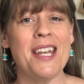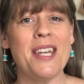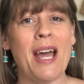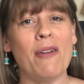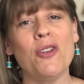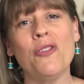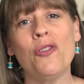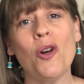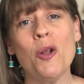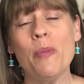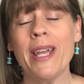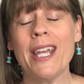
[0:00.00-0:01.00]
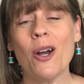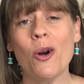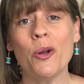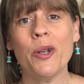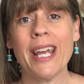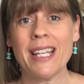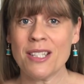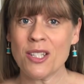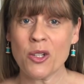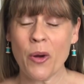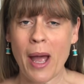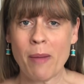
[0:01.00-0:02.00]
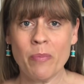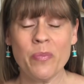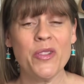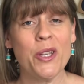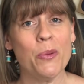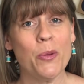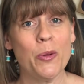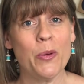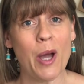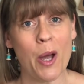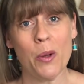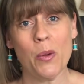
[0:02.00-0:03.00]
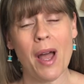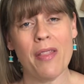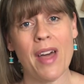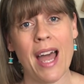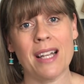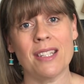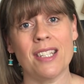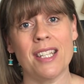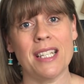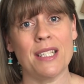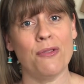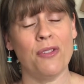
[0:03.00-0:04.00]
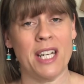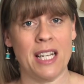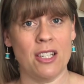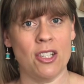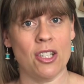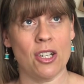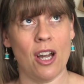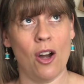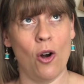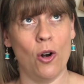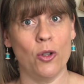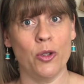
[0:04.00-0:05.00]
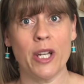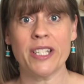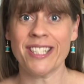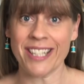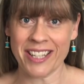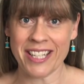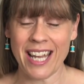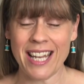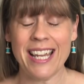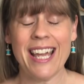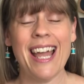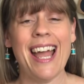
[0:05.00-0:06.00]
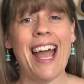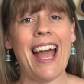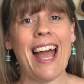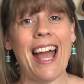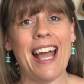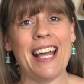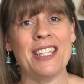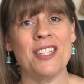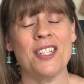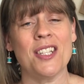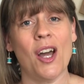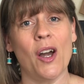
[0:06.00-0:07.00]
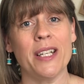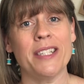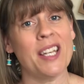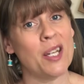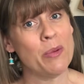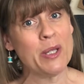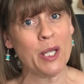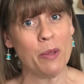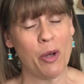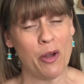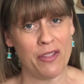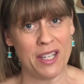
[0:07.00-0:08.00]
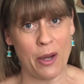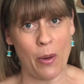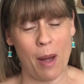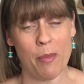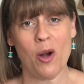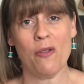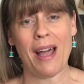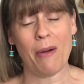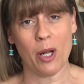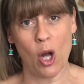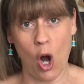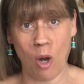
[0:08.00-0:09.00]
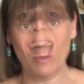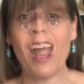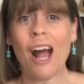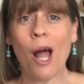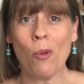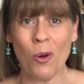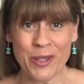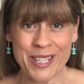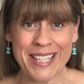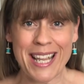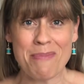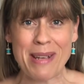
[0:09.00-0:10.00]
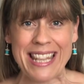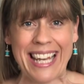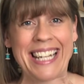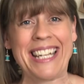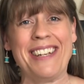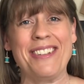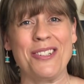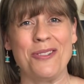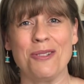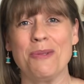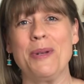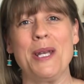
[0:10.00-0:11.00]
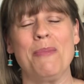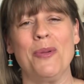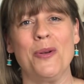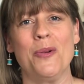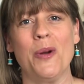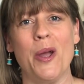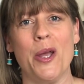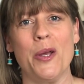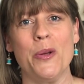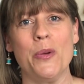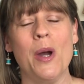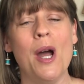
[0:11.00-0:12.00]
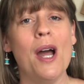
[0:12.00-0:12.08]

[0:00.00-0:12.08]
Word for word: Now if you follow me on Instagram you will know that this finished on Sunday and I said I was going to put a video up of how I got on. I want to say a big thank you to all the people who